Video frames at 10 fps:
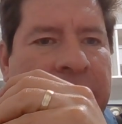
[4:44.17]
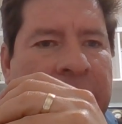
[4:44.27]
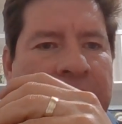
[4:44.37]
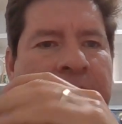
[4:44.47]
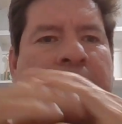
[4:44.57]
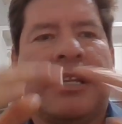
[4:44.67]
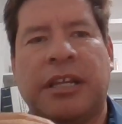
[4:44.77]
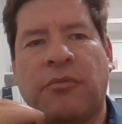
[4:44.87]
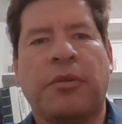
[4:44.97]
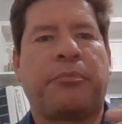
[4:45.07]
the
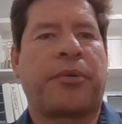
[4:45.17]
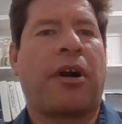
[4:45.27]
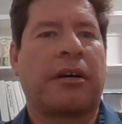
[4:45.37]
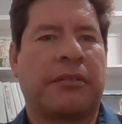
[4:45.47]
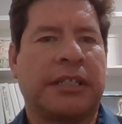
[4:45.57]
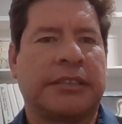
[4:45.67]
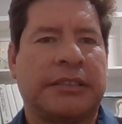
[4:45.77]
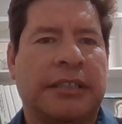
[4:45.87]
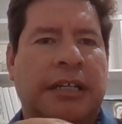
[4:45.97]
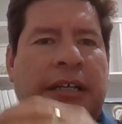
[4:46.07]
bilingual progress.